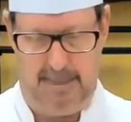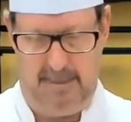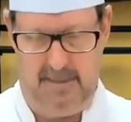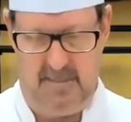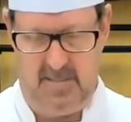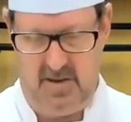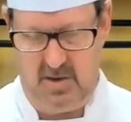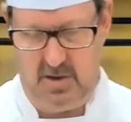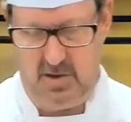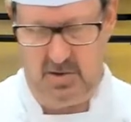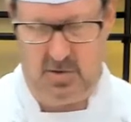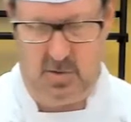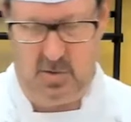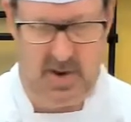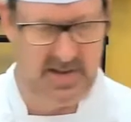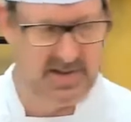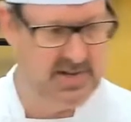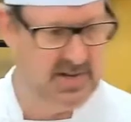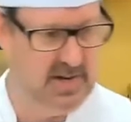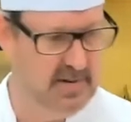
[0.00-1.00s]
Good
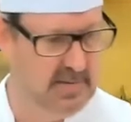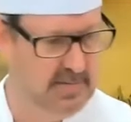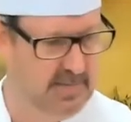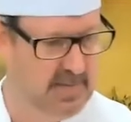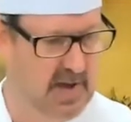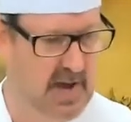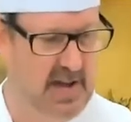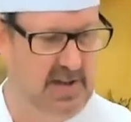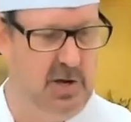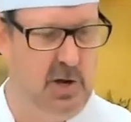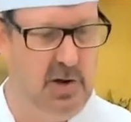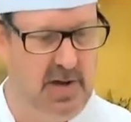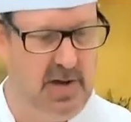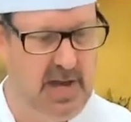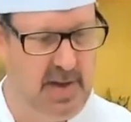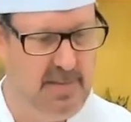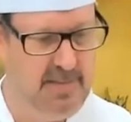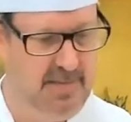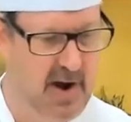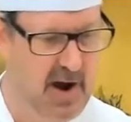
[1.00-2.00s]
question. And you can
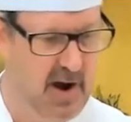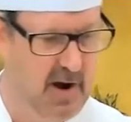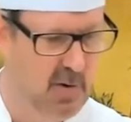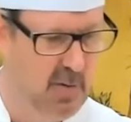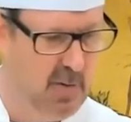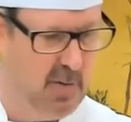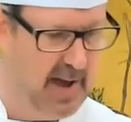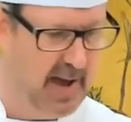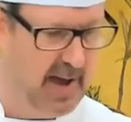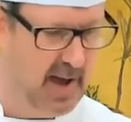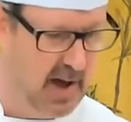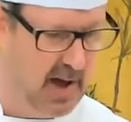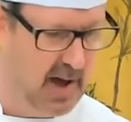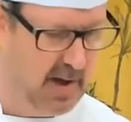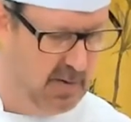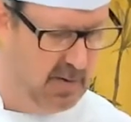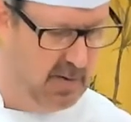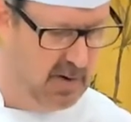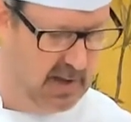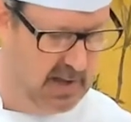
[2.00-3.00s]
keep firing away. I
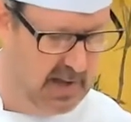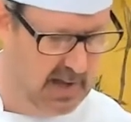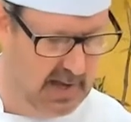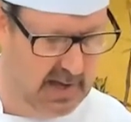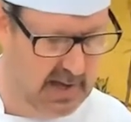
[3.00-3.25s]
will.